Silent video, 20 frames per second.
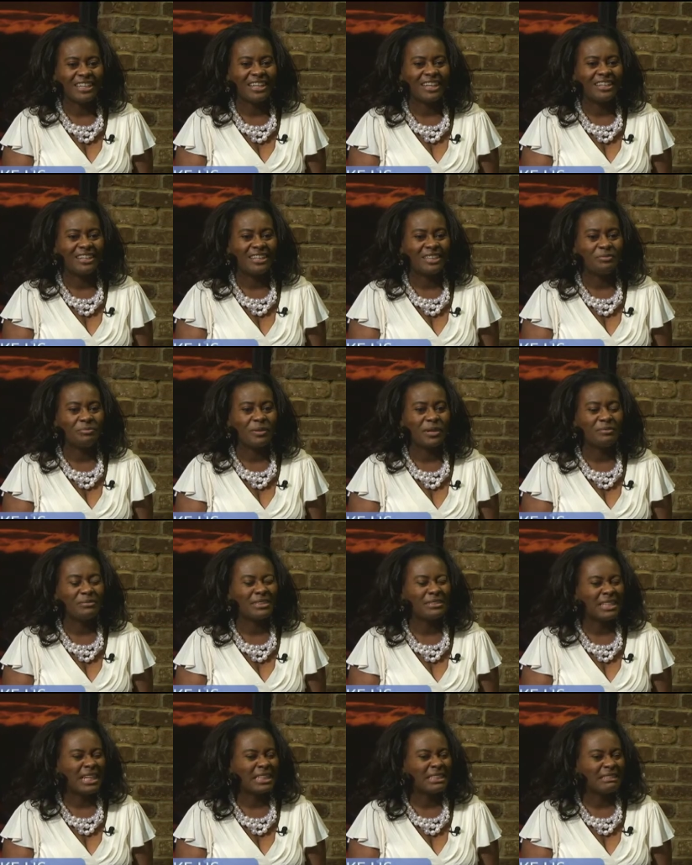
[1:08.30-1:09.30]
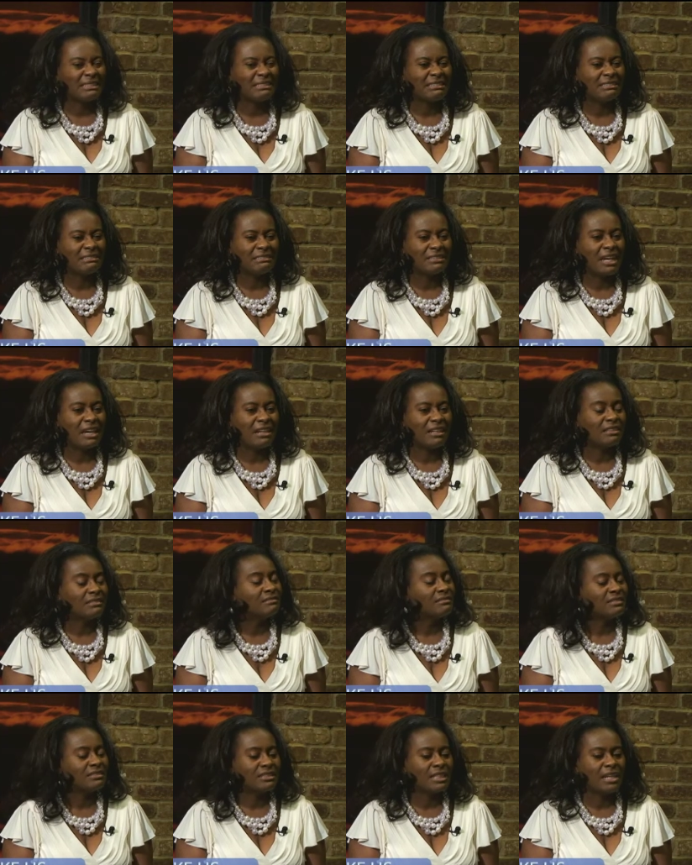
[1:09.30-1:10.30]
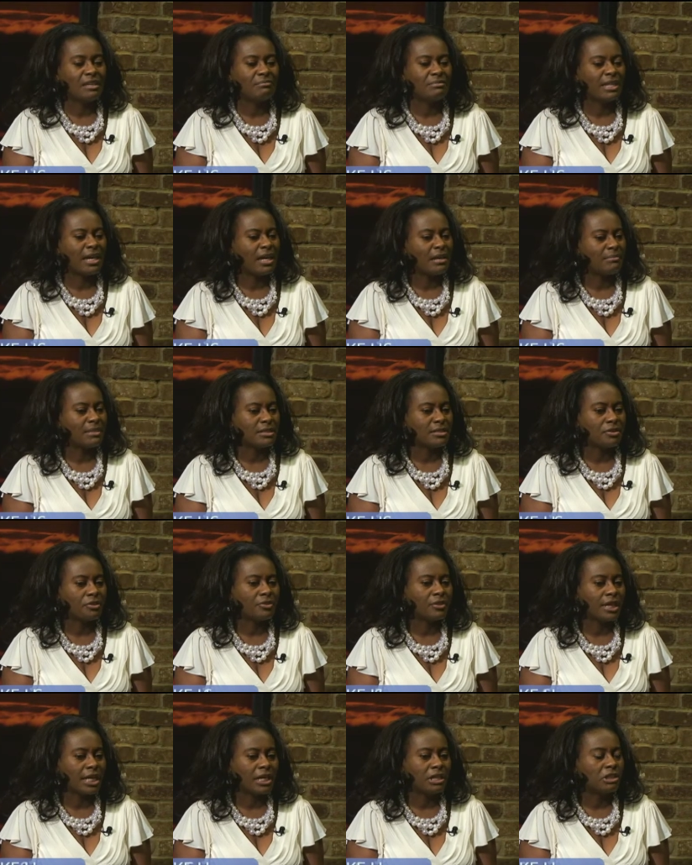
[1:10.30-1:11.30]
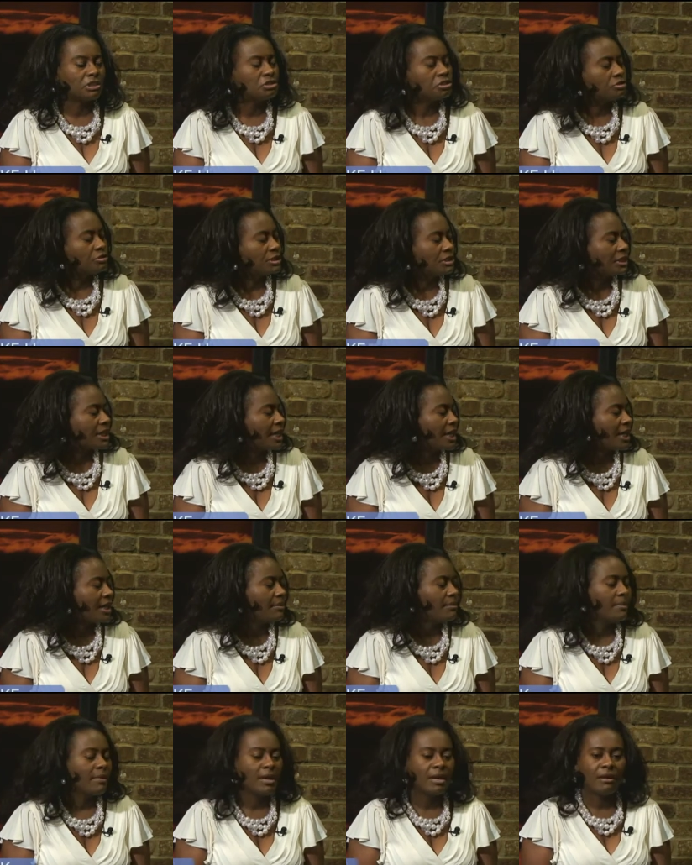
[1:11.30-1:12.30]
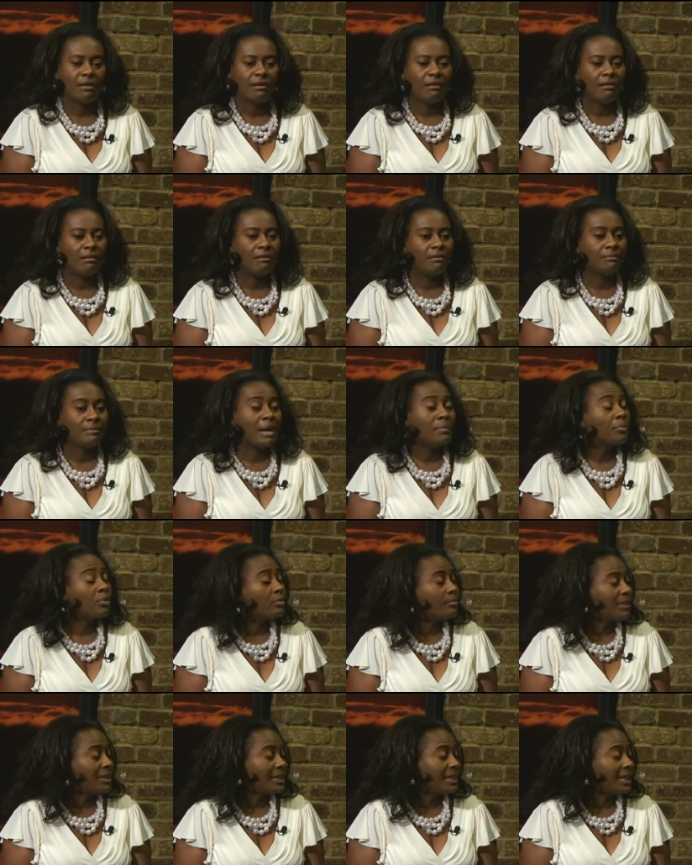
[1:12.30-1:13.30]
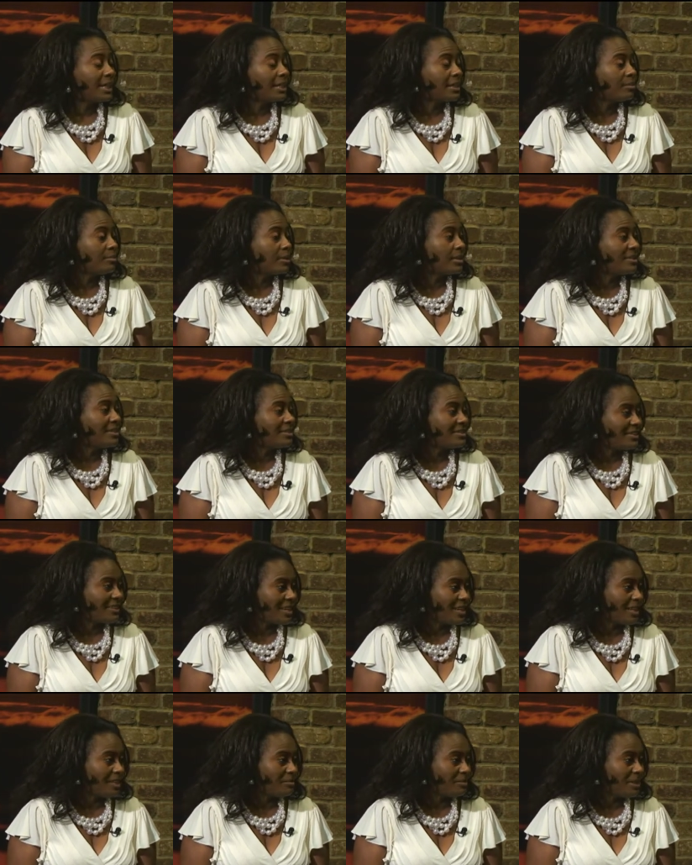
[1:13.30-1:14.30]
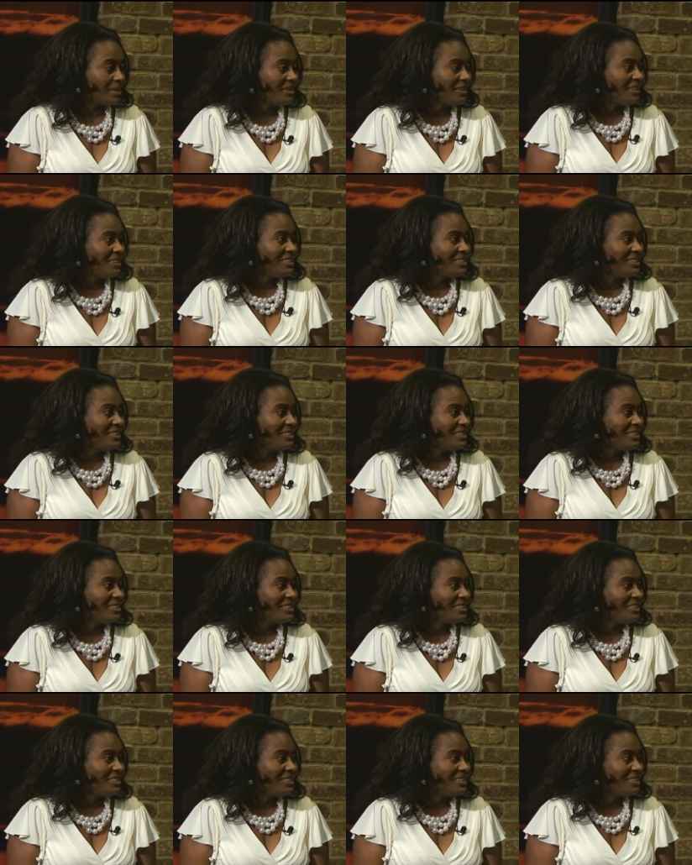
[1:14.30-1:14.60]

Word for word: uh, probably like uh, same time as Hurricane Katrina came. Mm-hmm. Um, I broke my leg in the police academy.